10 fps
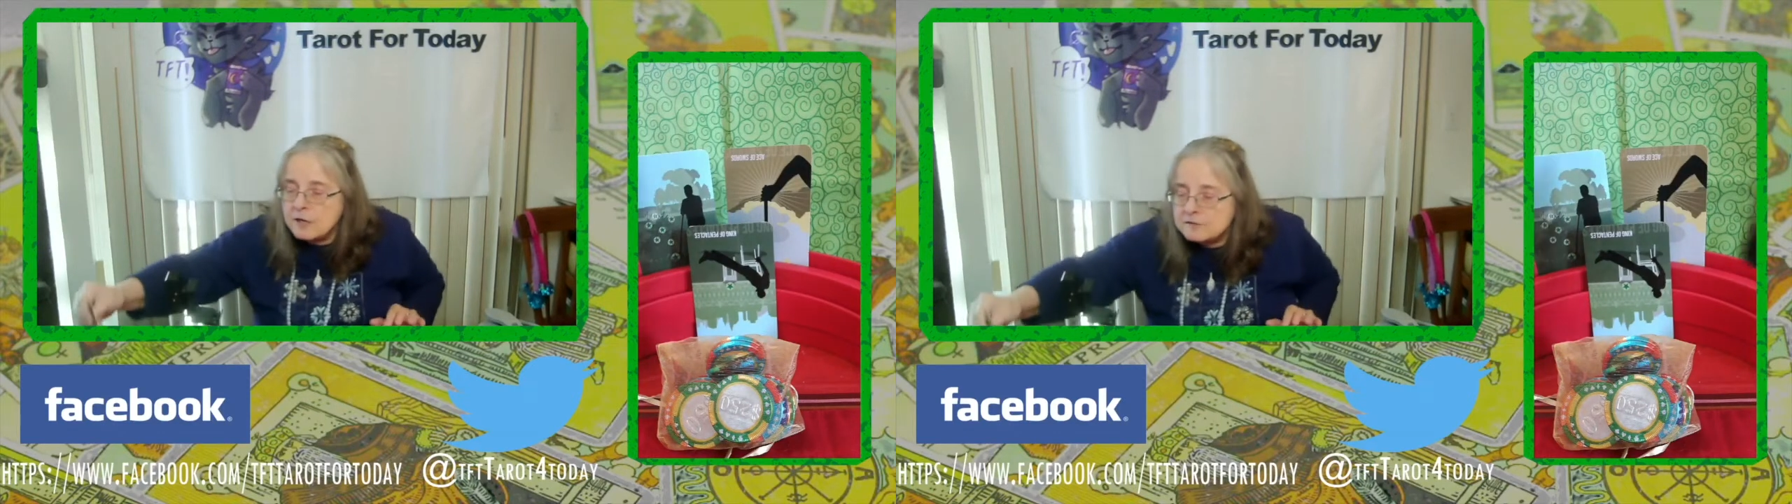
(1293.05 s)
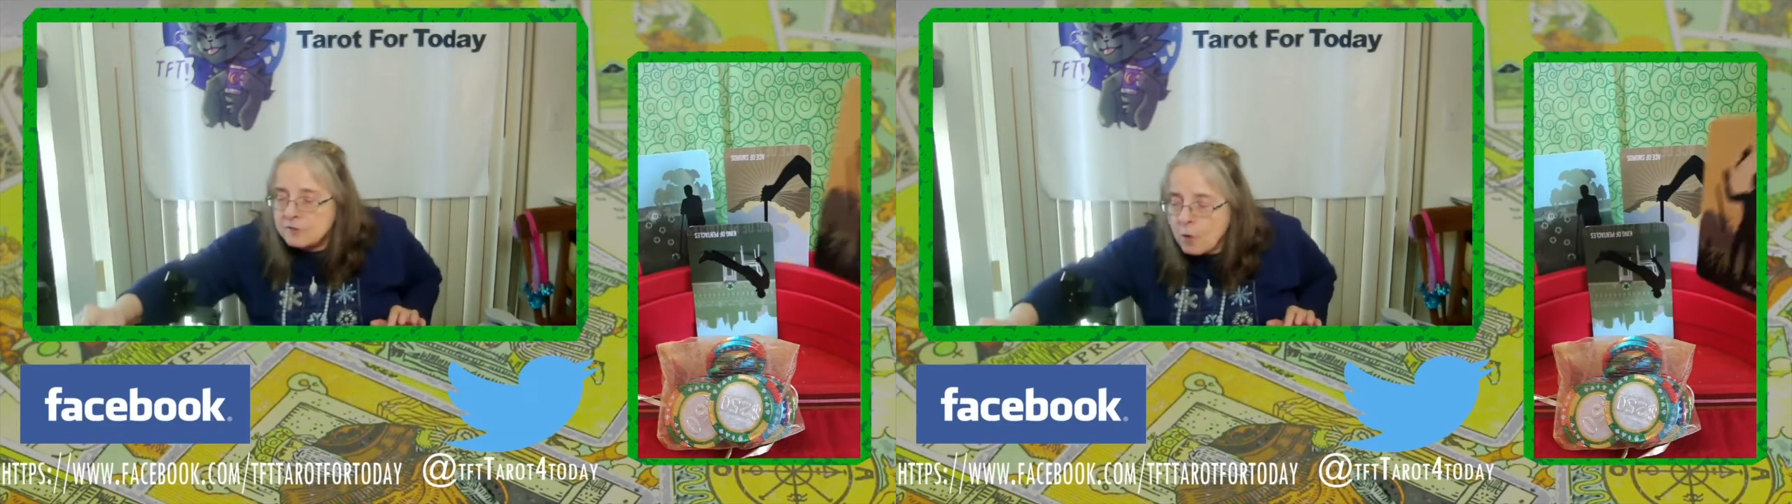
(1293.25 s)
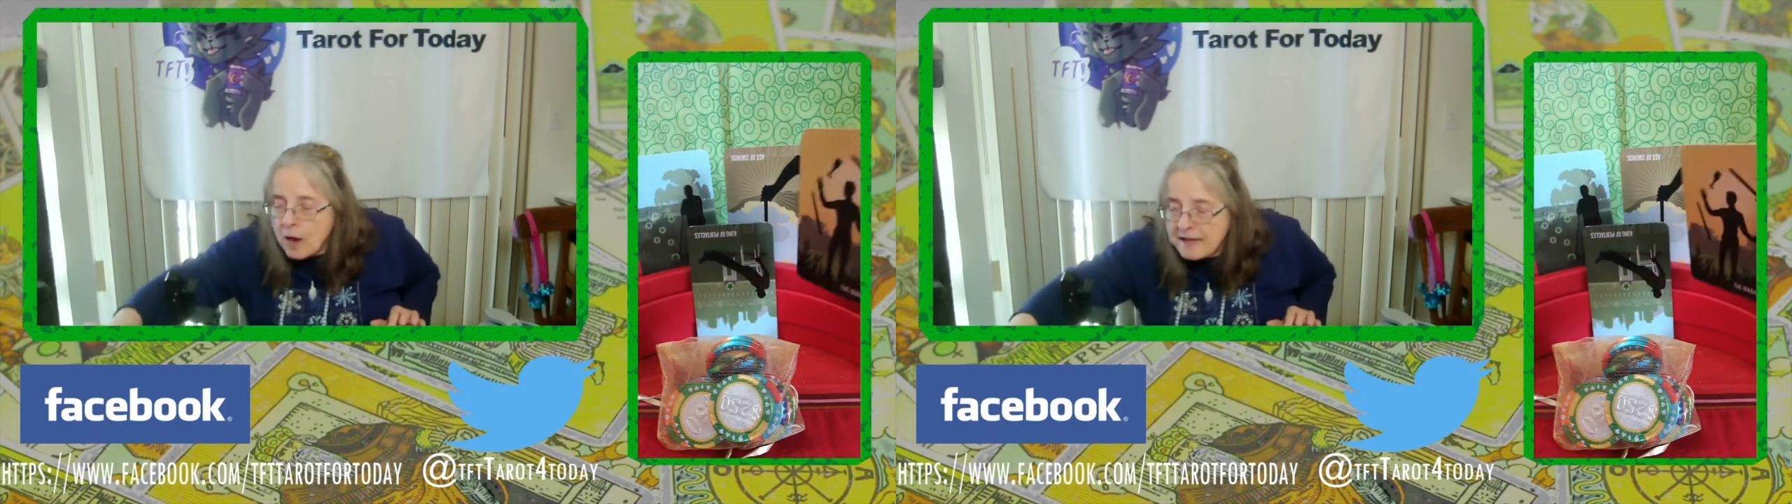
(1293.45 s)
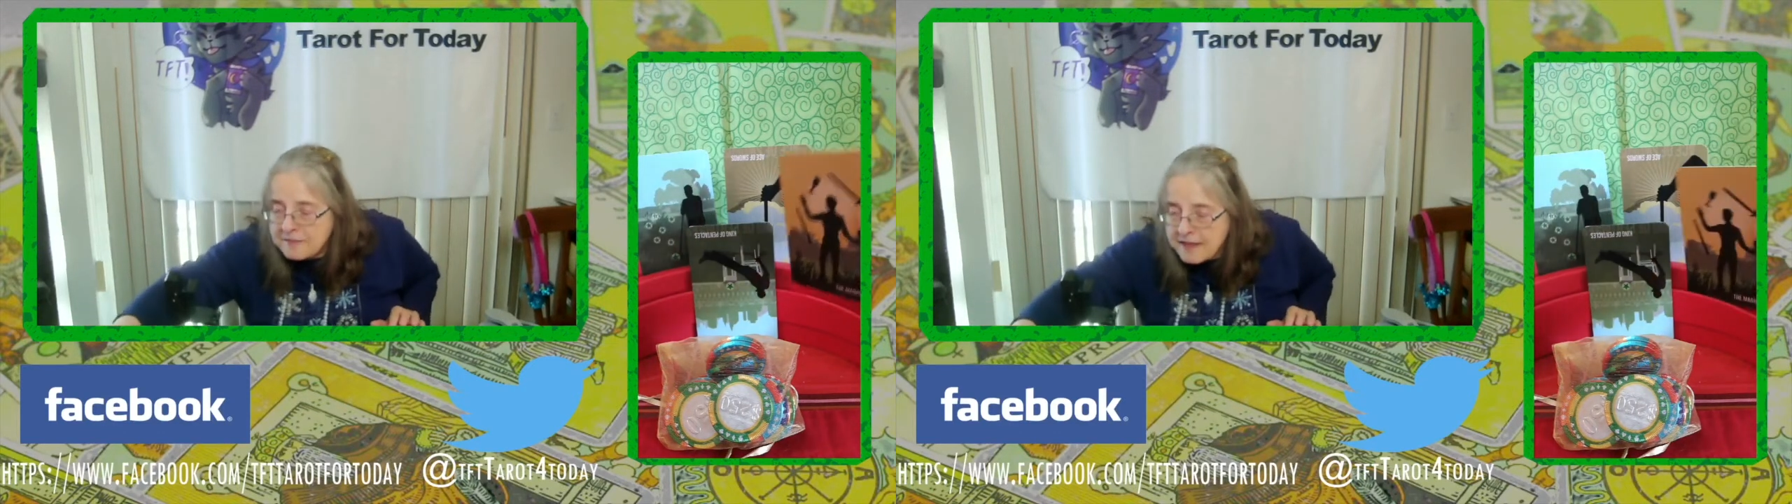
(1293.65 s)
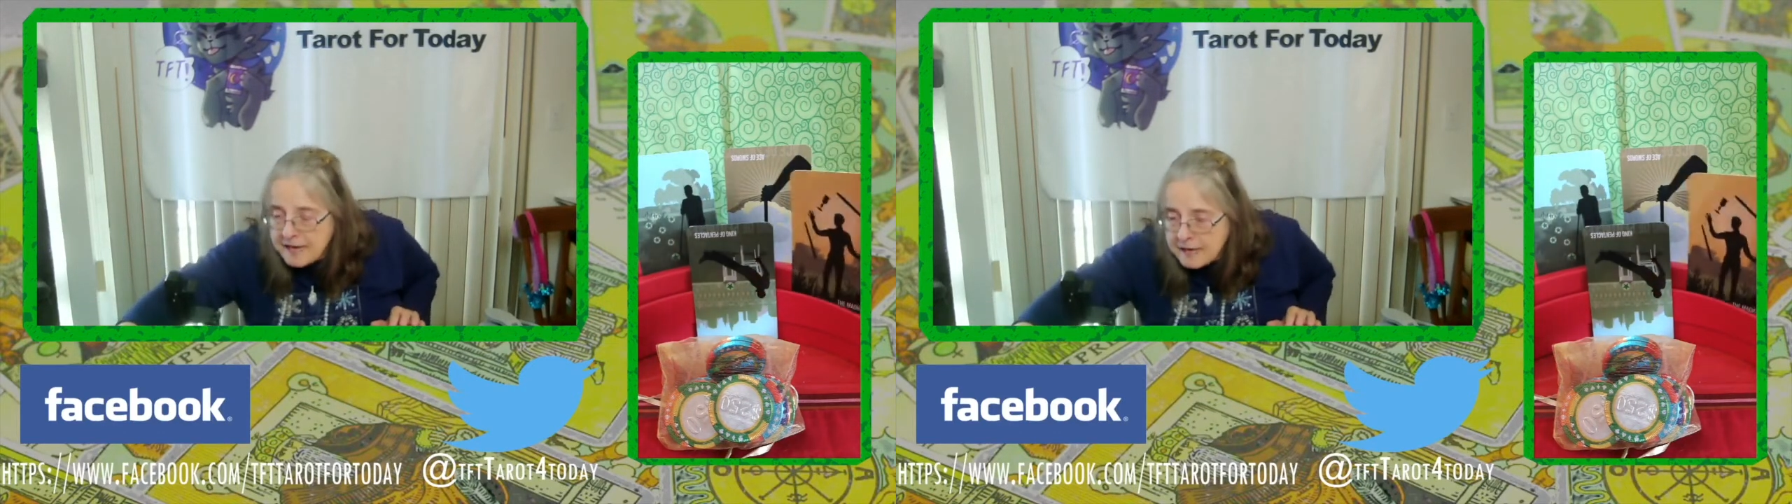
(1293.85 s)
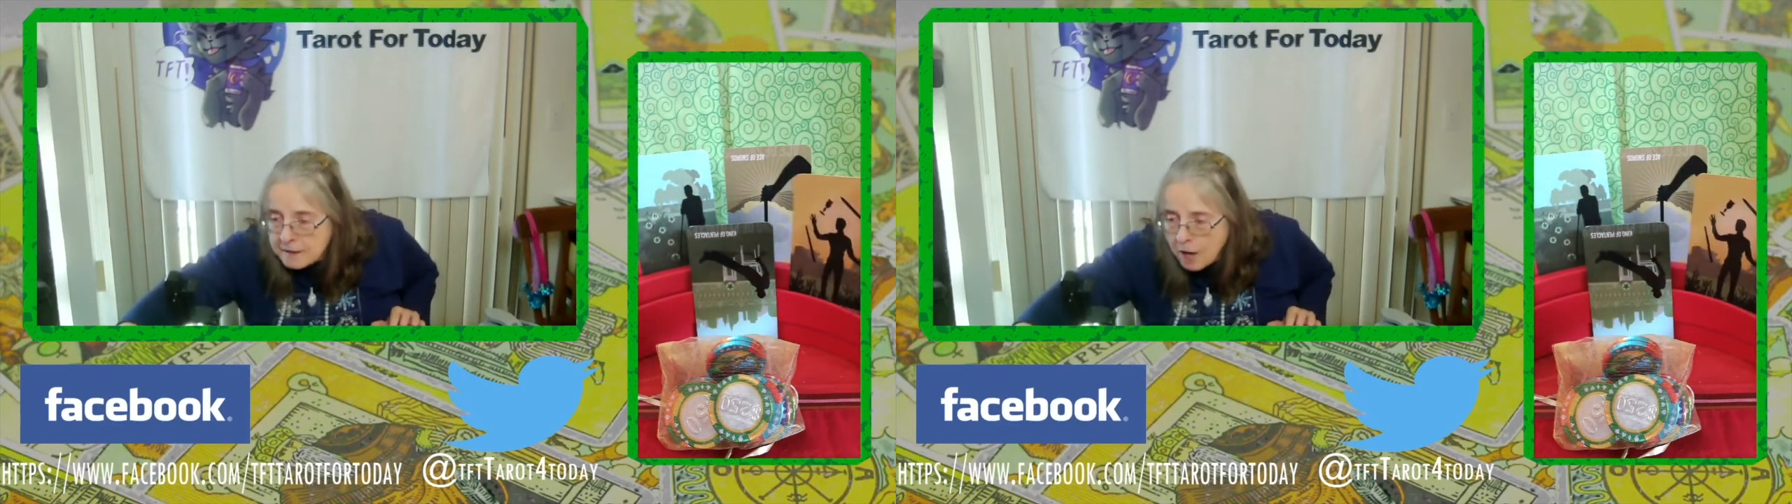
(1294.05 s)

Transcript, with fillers: So I think